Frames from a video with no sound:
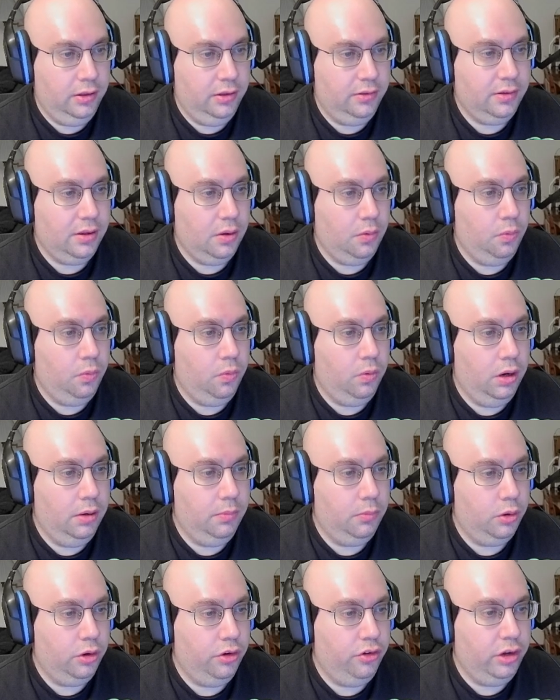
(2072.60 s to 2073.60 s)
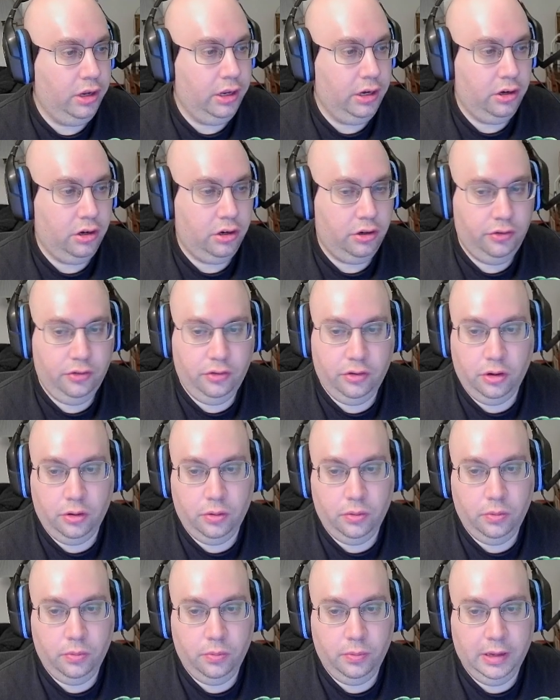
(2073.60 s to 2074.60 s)
one more janitor.
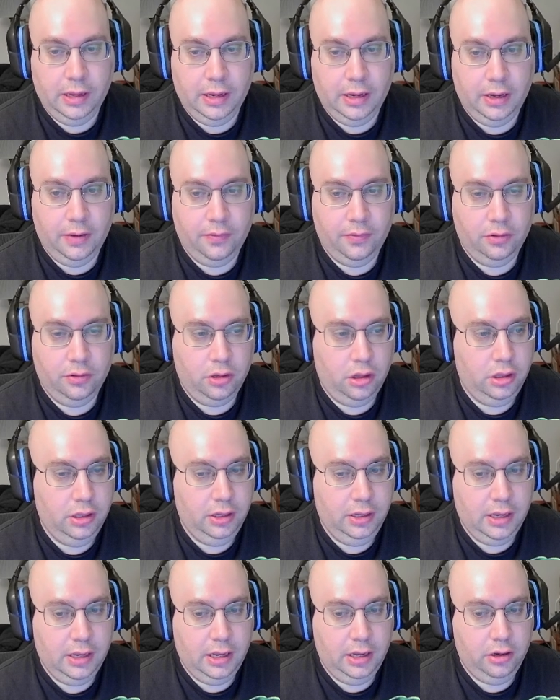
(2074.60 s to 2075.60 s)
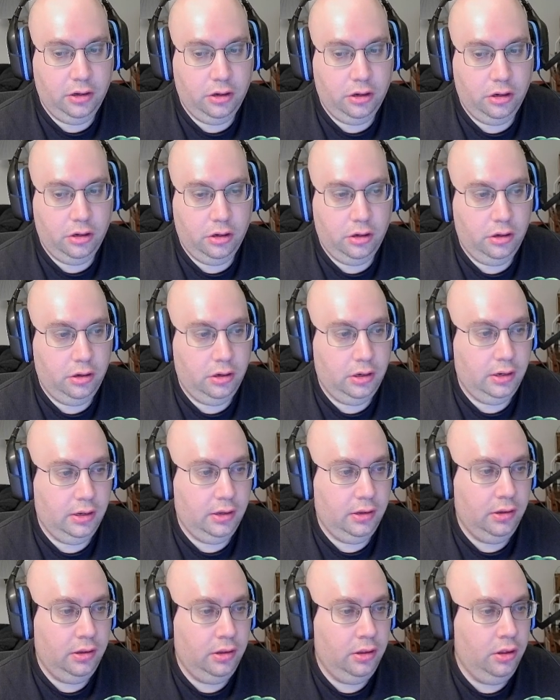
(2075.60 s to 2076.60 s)
So we have a lollygagger
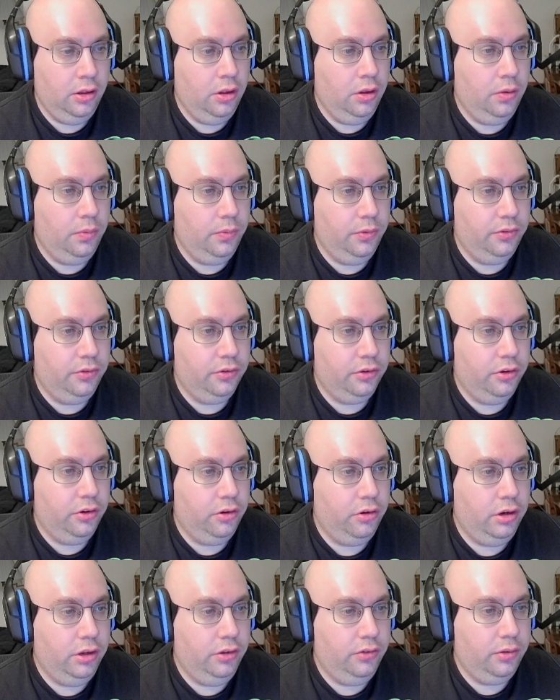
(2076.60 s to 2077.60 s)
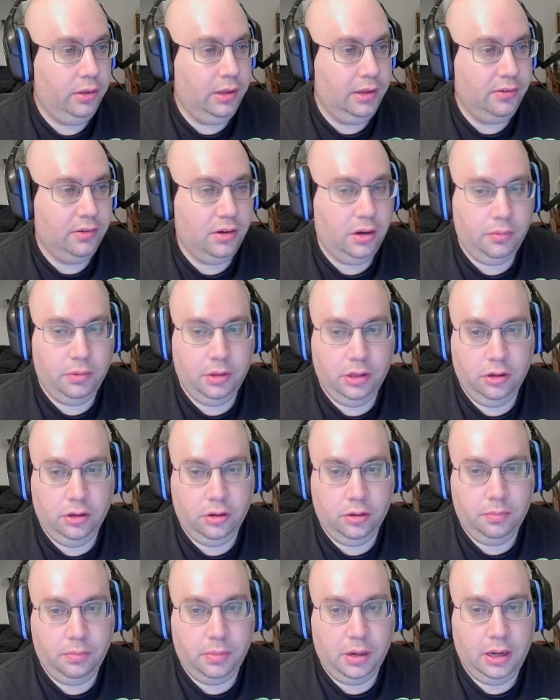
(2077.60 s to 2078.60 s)
with security, so that's not really a
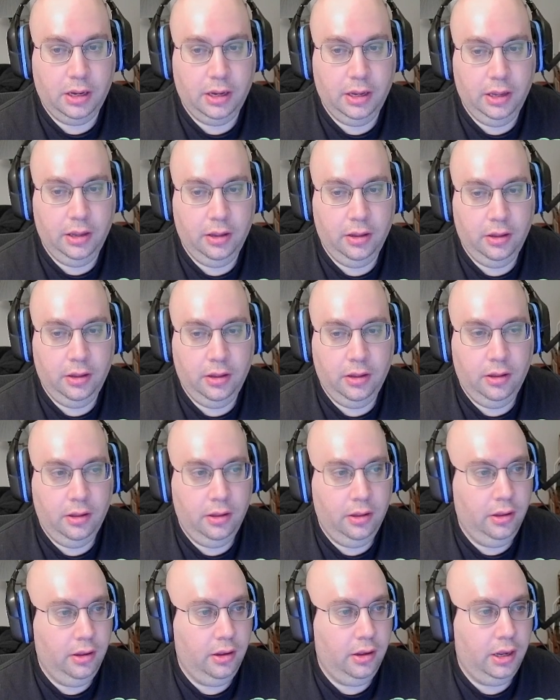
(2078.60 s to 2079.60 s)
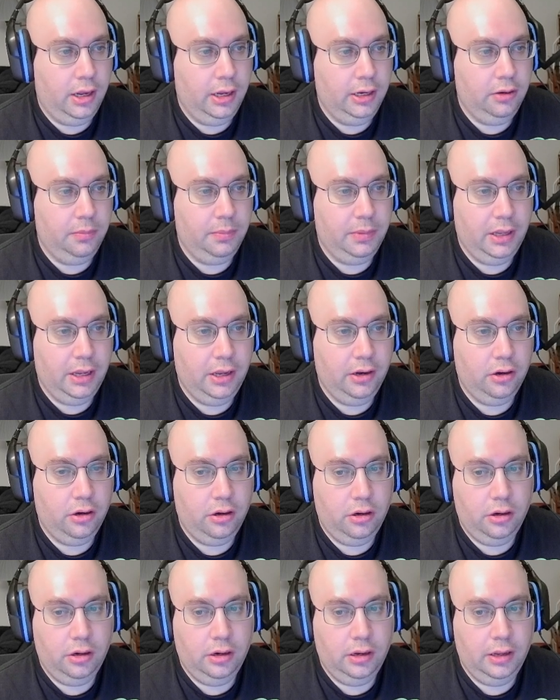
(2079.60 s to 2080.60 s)
good buy. Iron
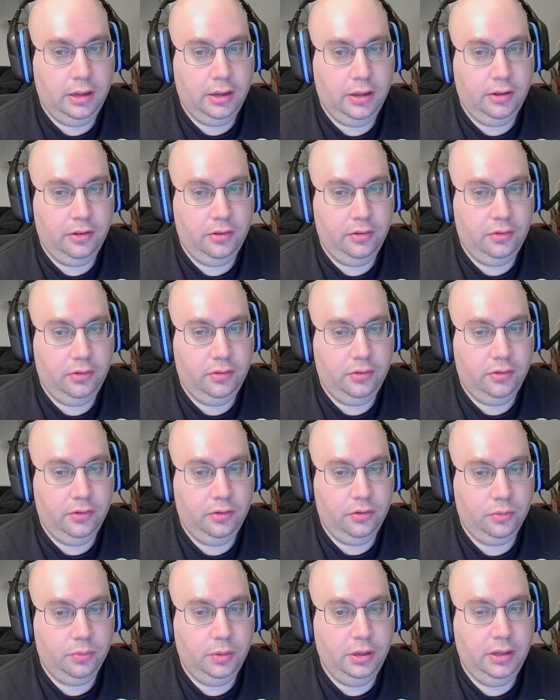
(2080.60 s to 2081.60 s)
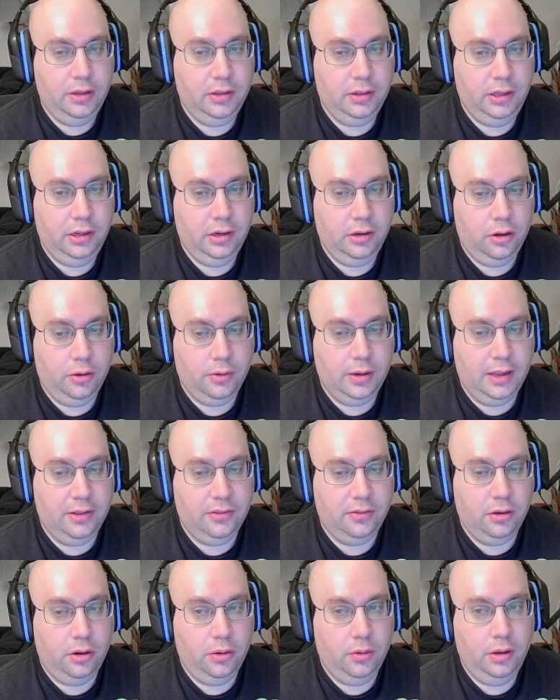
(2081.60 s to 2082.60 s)
Bladder and Squeaky Clean. Okay,
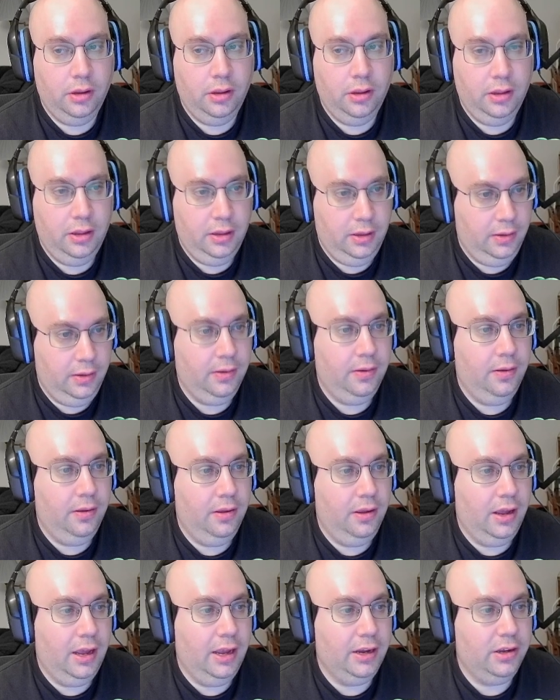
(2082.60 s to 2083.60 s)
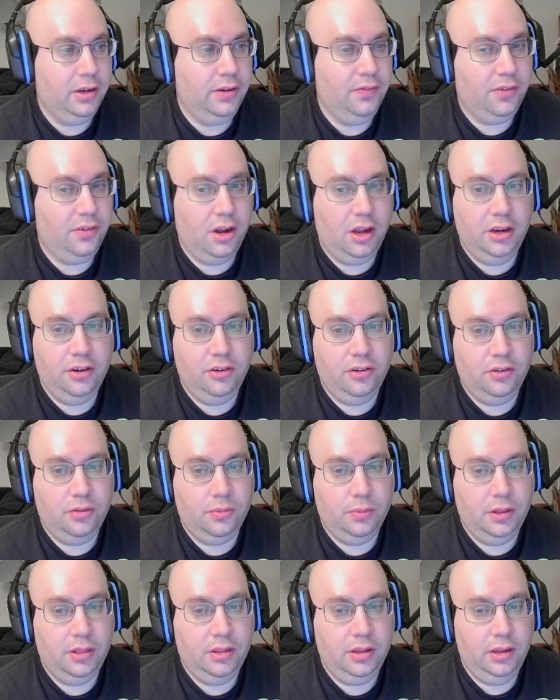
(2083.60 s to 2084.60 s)
so I could have gone just
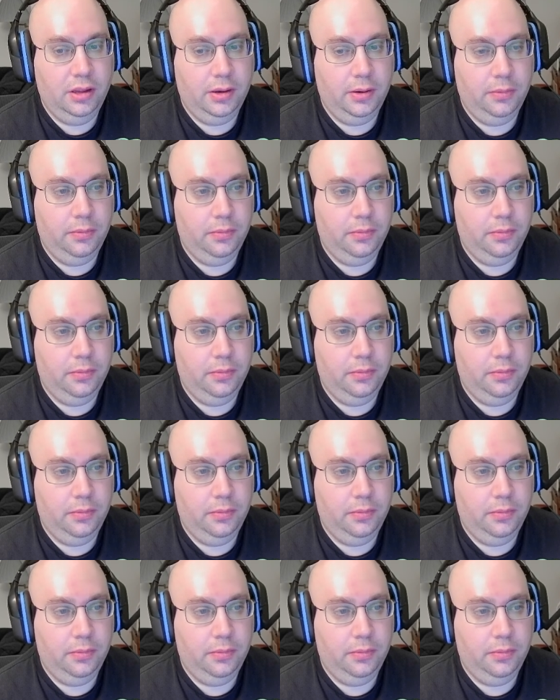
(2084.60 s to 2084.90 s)
with the